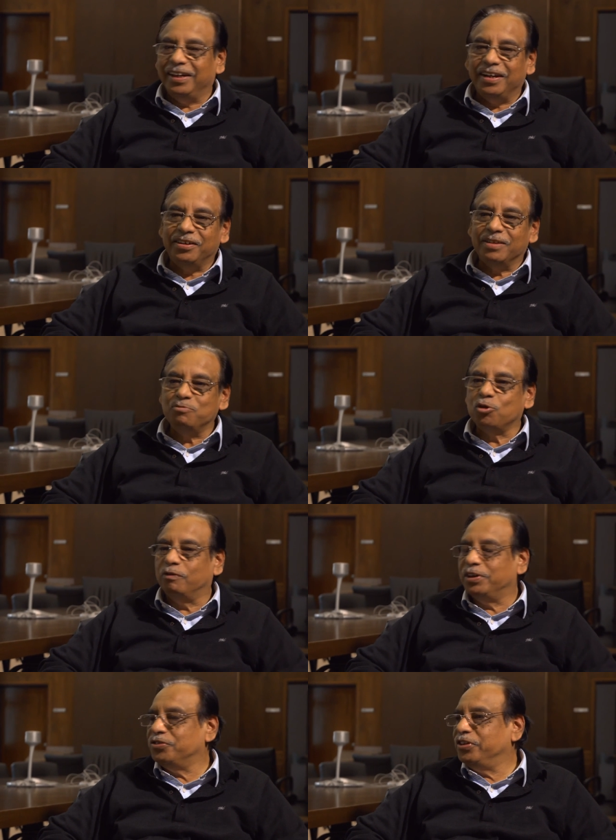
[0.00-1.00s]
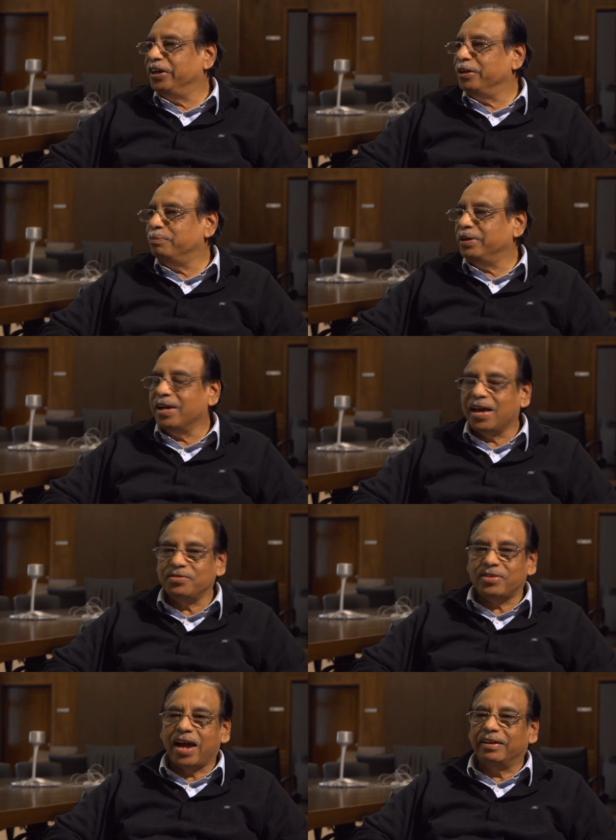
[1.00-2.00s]
in terms of its GDP
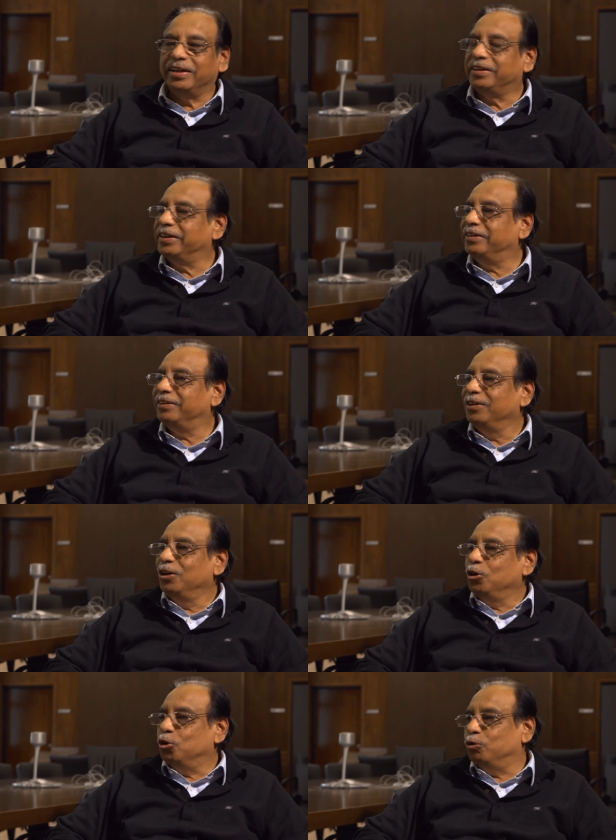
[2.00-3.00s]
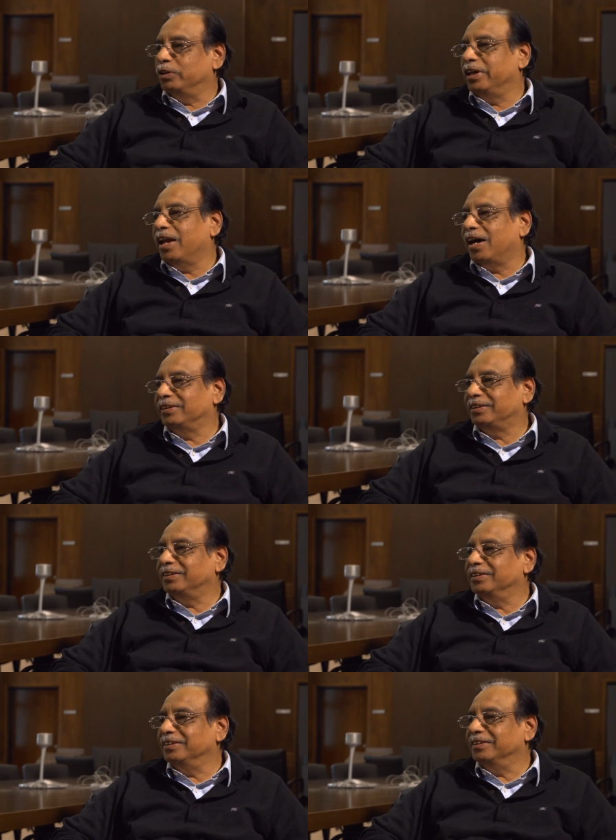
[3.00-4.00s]
has stagnated over the last
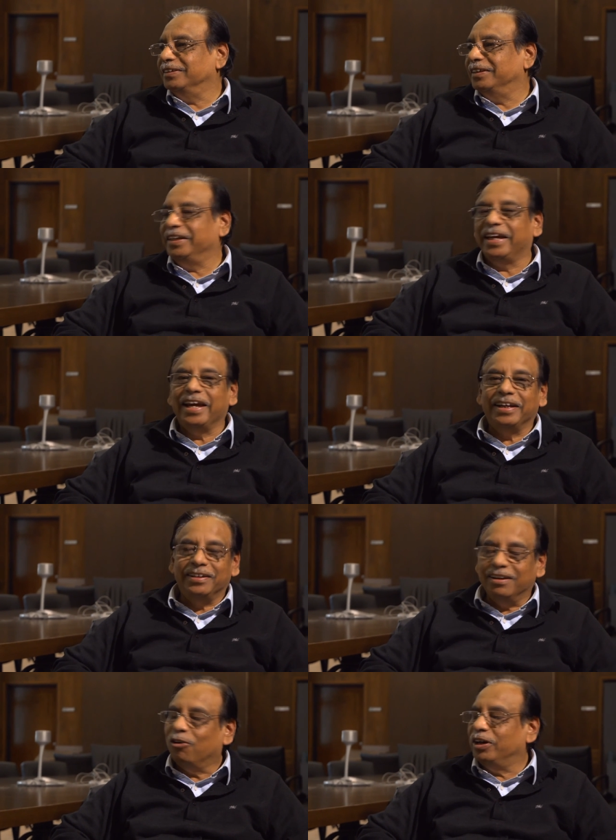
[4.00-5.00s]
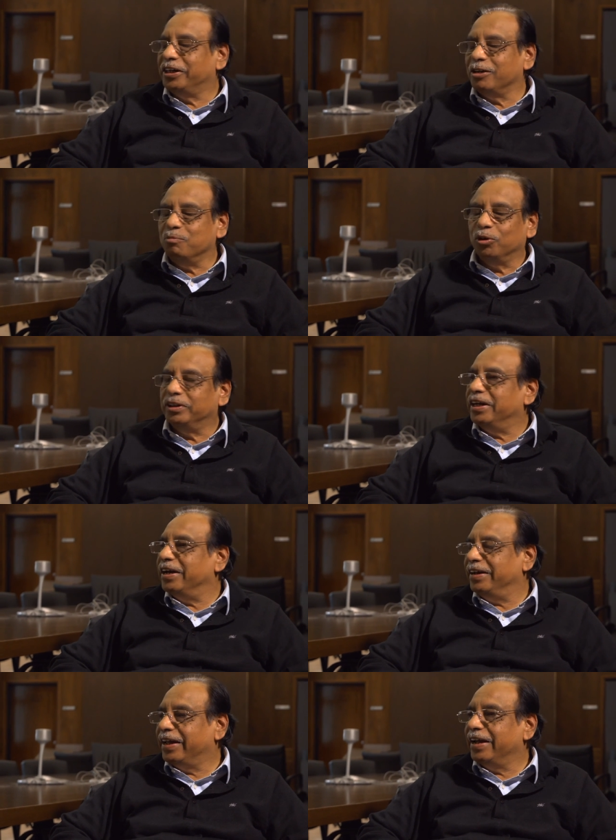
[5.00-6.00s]
decade, or little more than
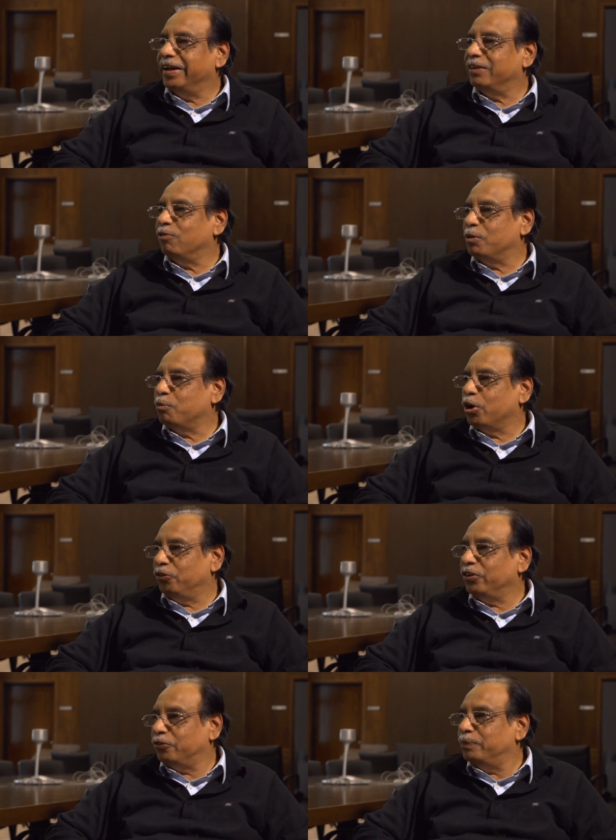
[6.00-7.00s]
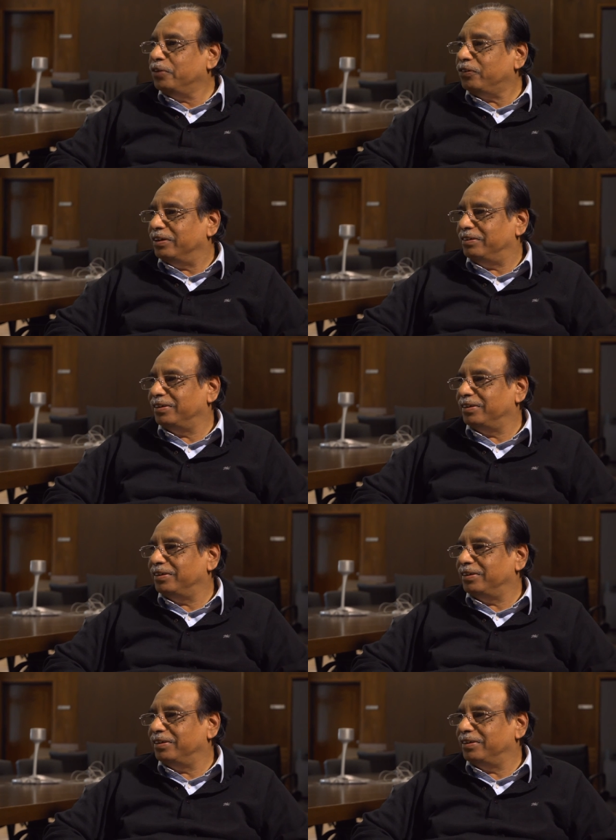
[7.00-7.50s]
a decade, at 1.6%.